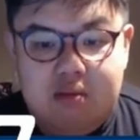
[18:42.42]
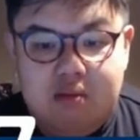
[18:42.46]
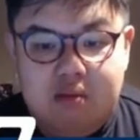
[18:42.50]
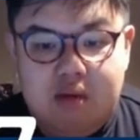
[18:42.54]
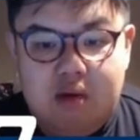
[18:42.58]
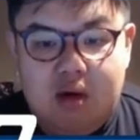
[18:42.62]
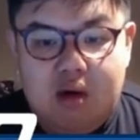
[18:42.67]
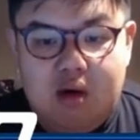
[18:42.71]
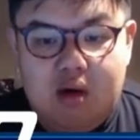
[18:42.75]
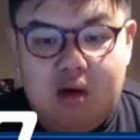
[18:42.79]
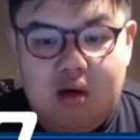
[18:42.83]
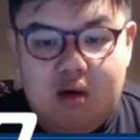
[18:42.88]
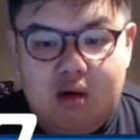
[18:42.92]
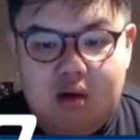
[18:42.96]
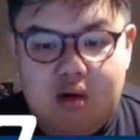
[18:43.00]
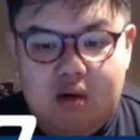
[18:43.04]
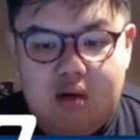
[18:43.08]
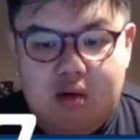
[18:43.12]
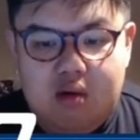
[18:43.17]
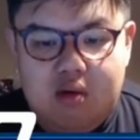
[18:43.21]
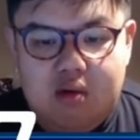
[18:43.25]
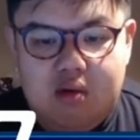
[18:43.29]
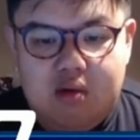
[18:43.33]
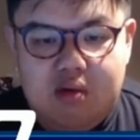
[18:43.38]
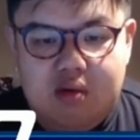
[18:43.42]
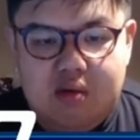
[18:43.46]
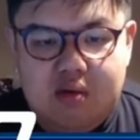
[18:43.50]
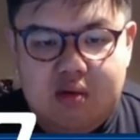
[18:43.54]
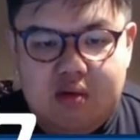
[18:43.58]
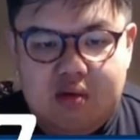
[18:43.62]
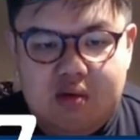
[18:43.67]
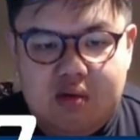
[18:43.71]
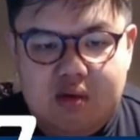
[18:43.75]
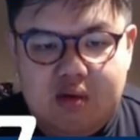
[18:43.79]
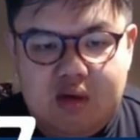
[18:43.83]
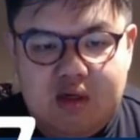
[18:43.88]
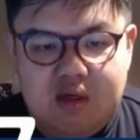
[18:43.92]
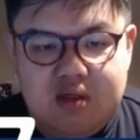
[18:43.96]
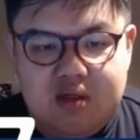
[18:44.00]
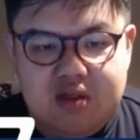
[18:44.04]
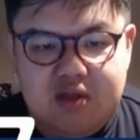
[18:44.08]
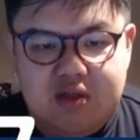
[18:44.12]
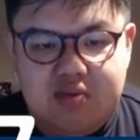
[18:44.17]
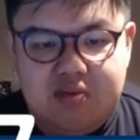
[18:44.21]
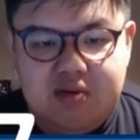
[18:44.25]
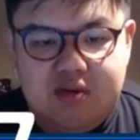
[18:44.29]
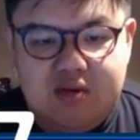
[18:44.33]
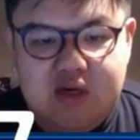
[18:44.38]
Whoa, not a
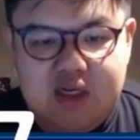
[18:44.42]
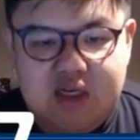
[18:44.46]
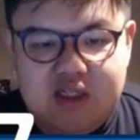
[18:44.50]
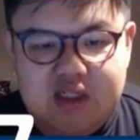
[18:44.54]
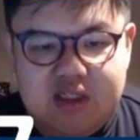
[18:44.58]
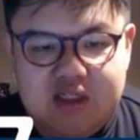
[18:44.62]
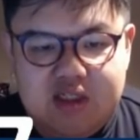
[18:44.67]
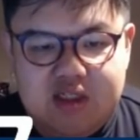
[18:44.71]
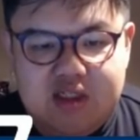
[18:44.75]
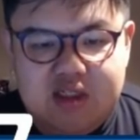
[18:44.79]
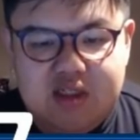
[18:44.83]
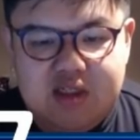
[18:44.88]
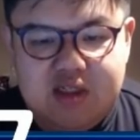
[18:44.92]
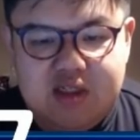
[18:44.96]
super rush.